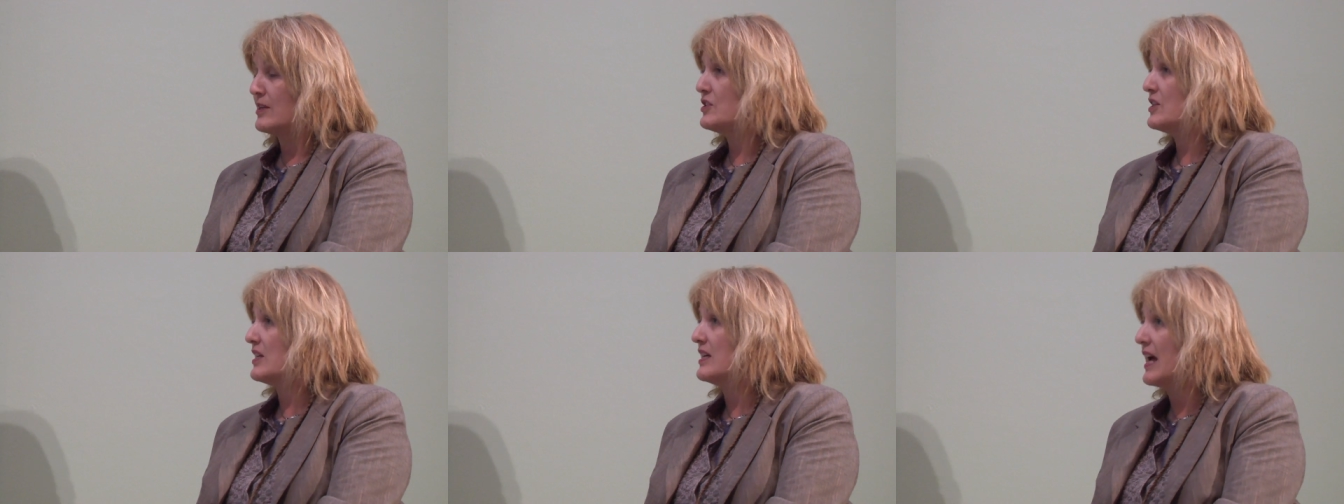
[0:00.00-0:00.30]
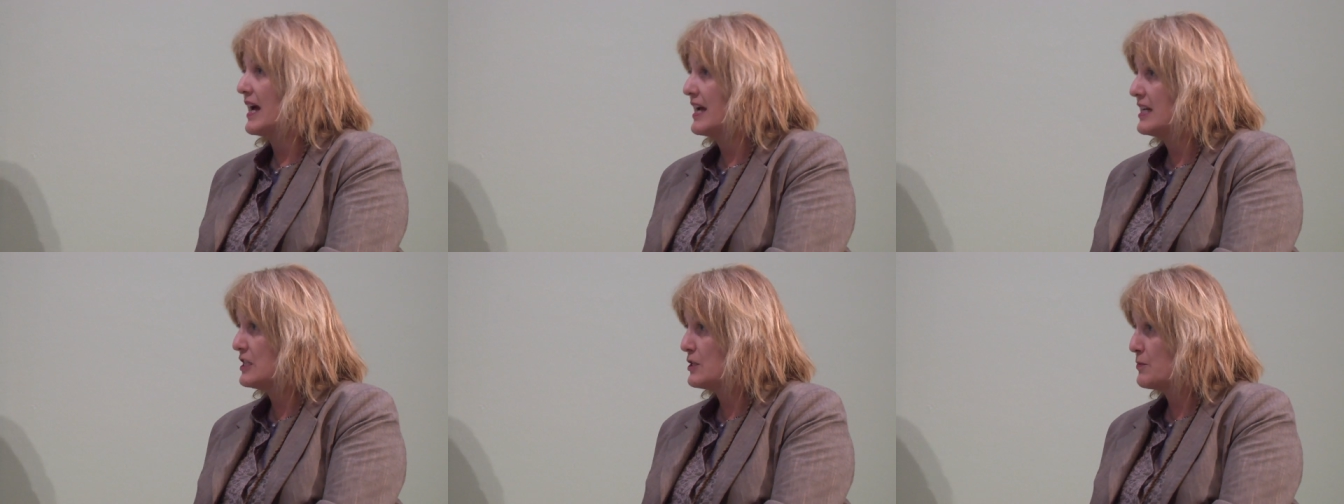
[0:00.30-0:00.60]
to
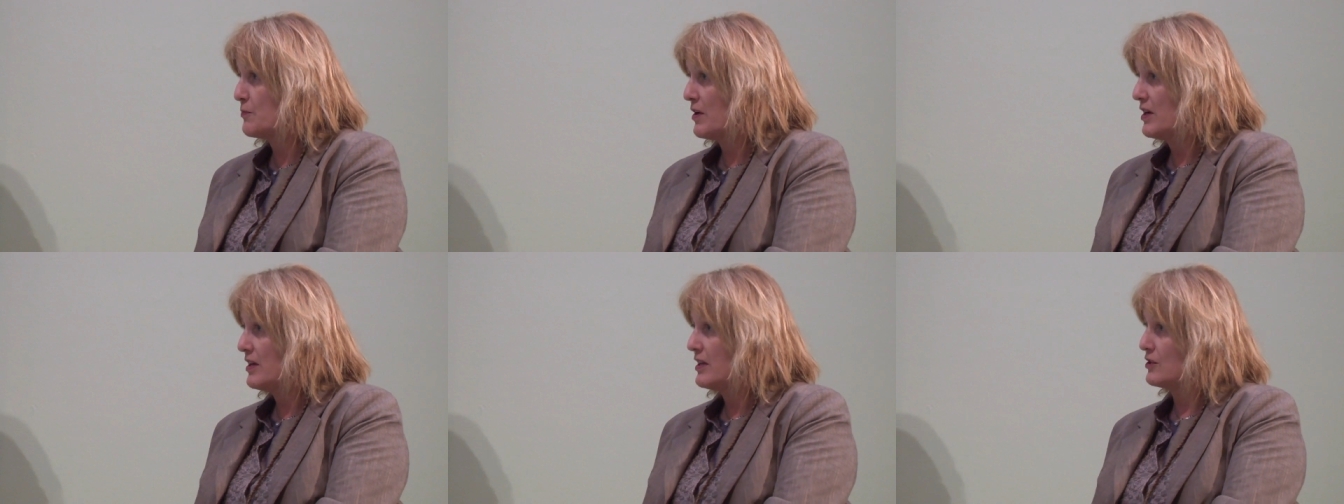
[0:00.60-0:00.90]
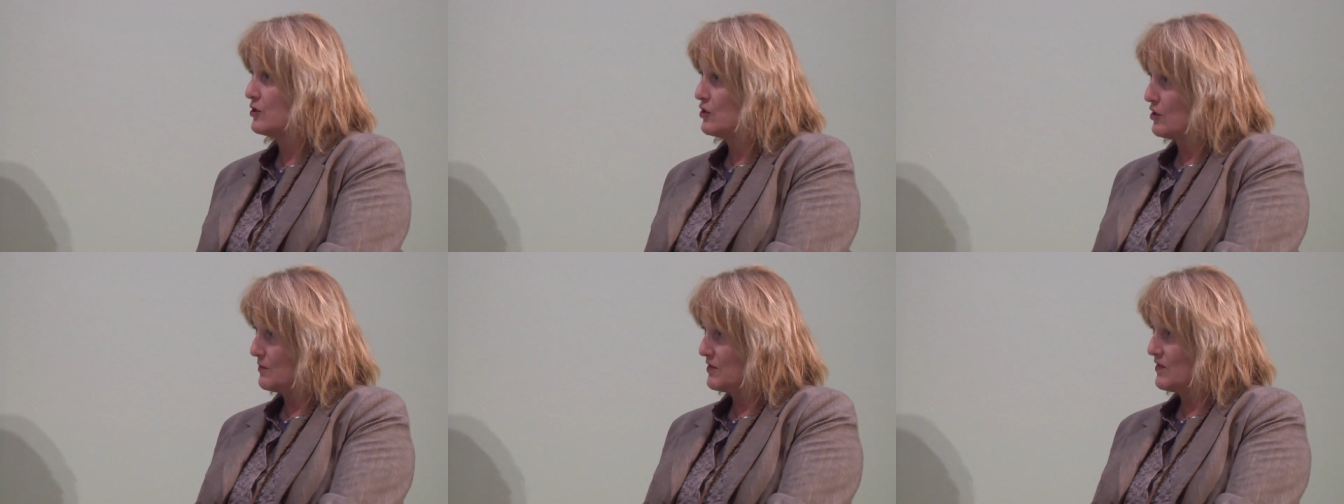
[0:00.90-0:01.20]
Gainsborough
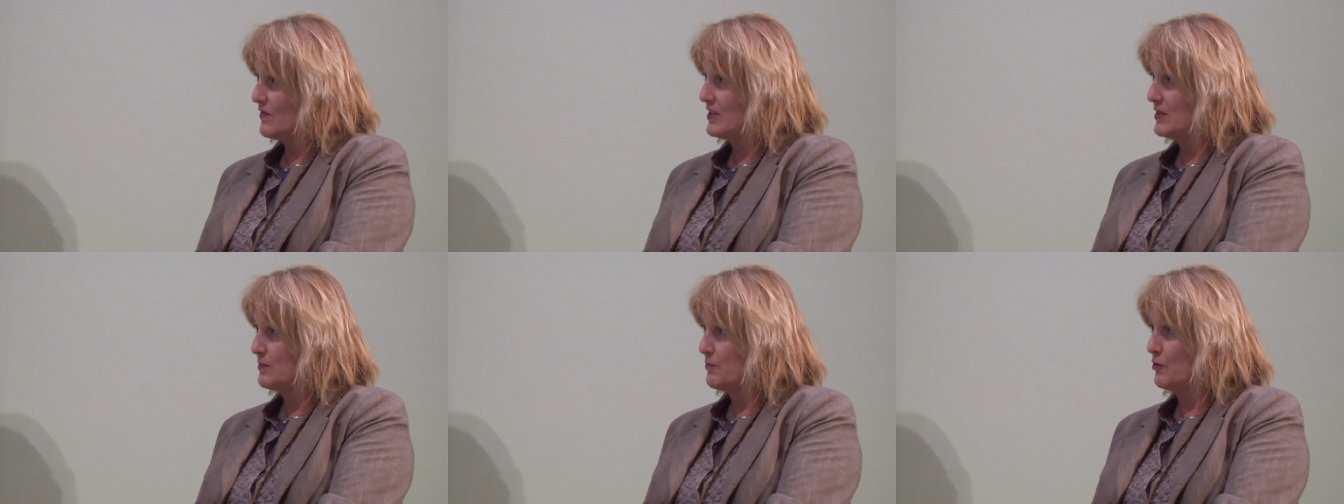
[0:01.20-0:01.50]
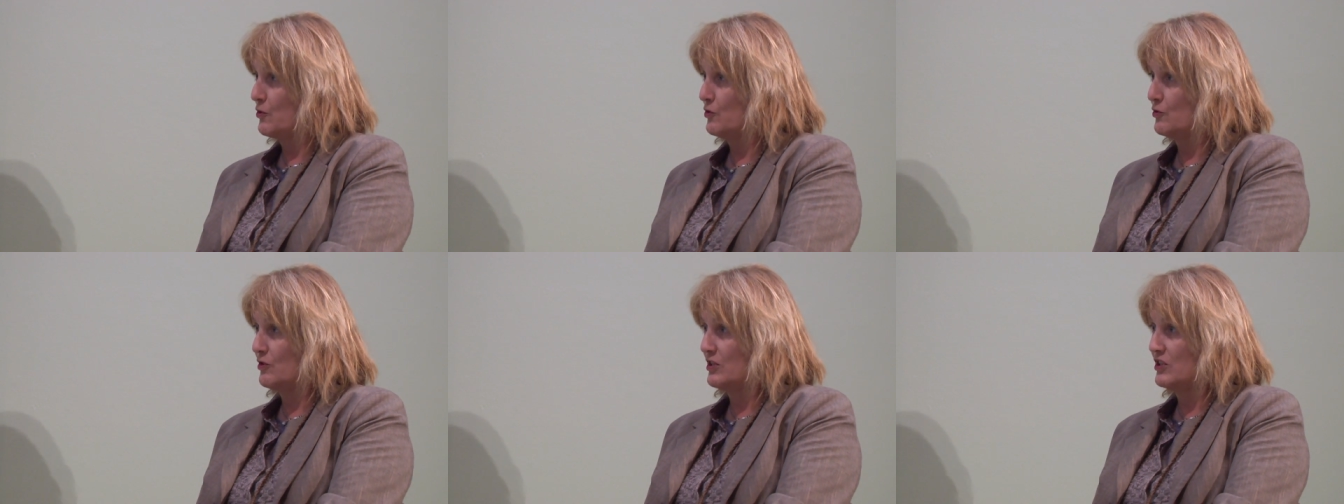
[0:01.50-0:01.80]
in terms of his
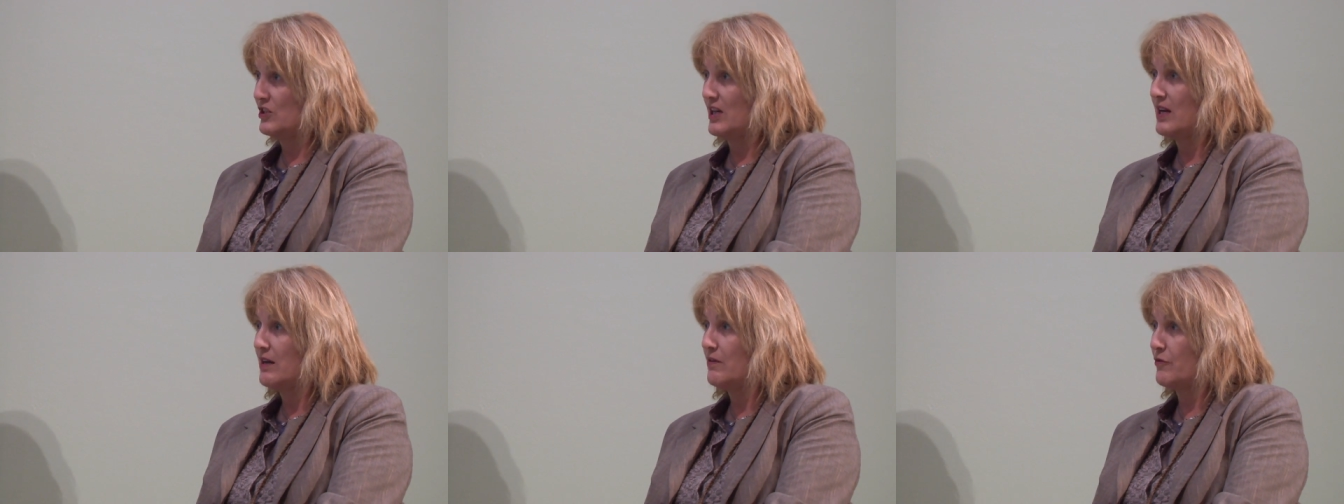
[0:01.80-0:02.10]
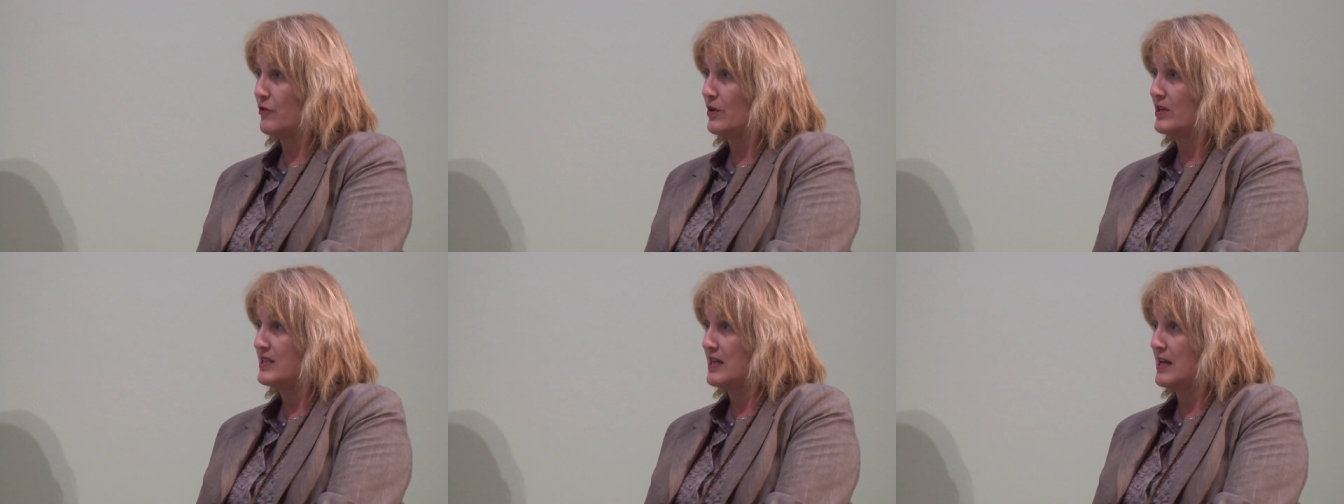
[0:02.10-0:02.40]
portraiture,
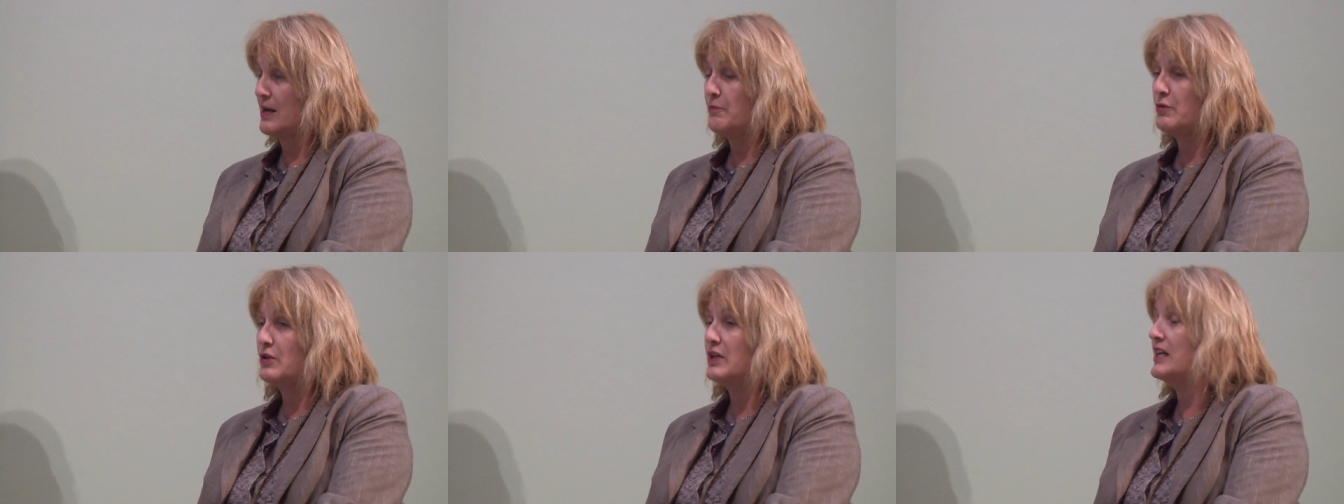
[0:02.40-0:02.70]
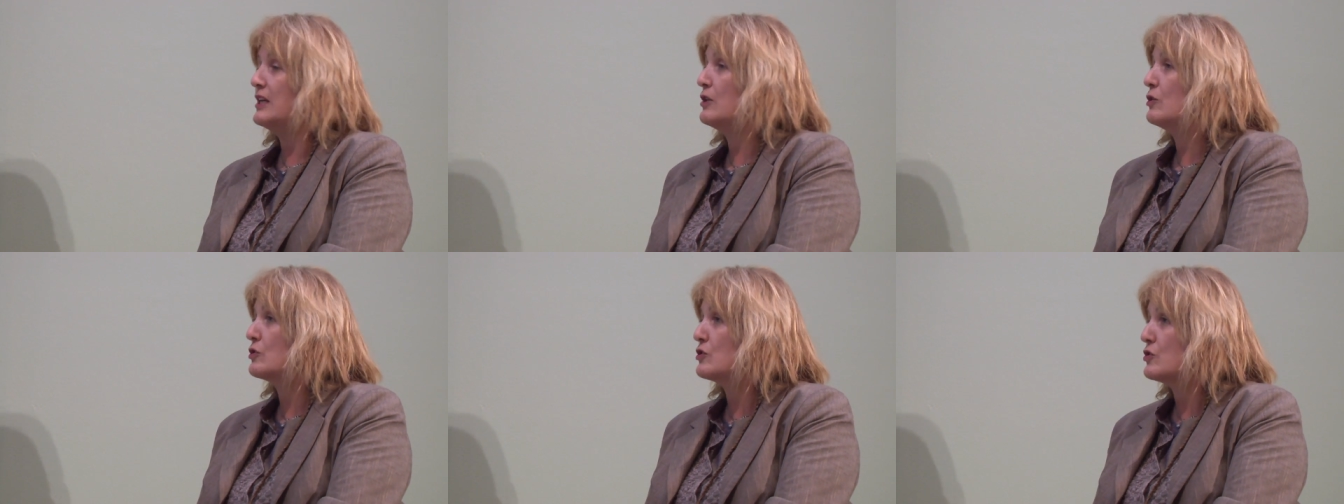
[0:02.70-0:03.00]
for example.
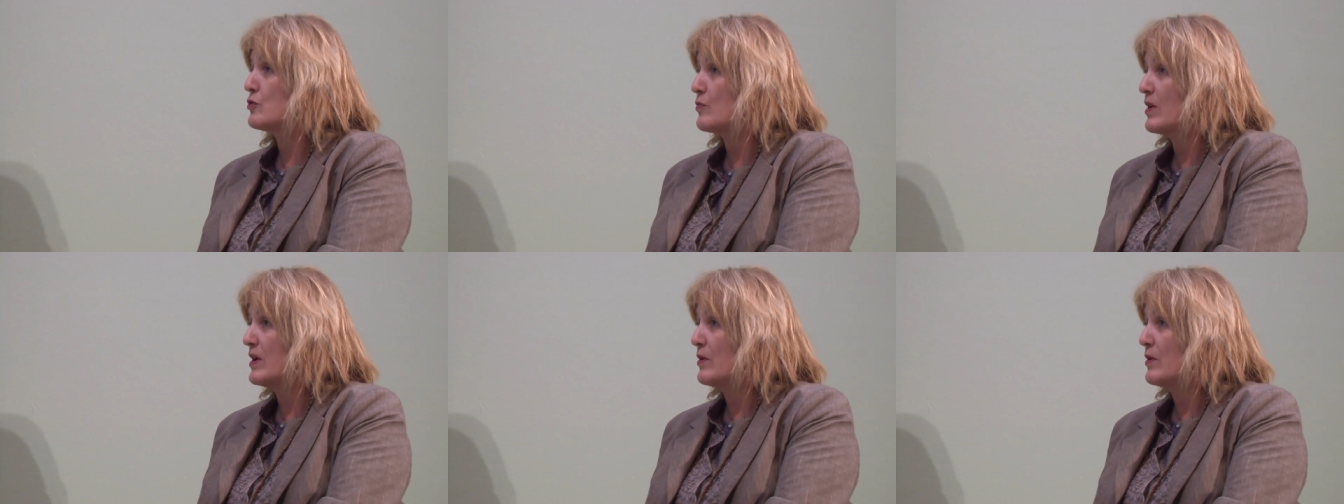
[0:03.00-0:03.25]
He looked to